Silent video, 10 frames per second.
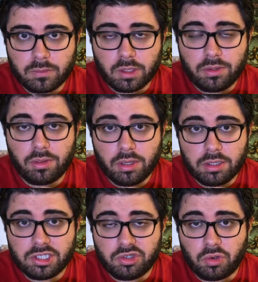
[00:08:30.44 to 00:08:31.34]
The third
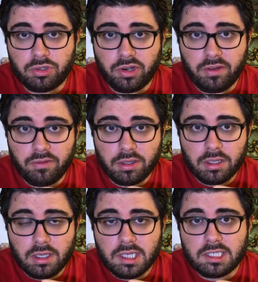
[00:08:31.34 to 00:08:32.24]
story driver
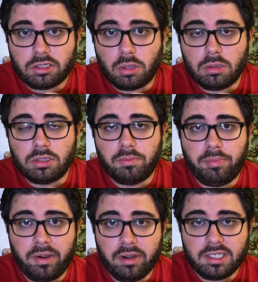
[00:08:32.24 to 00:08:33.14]
is called
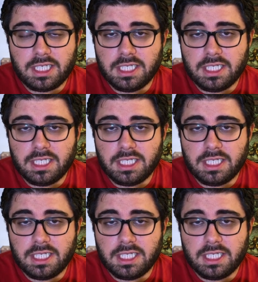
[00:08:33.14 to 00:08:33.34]
Perilous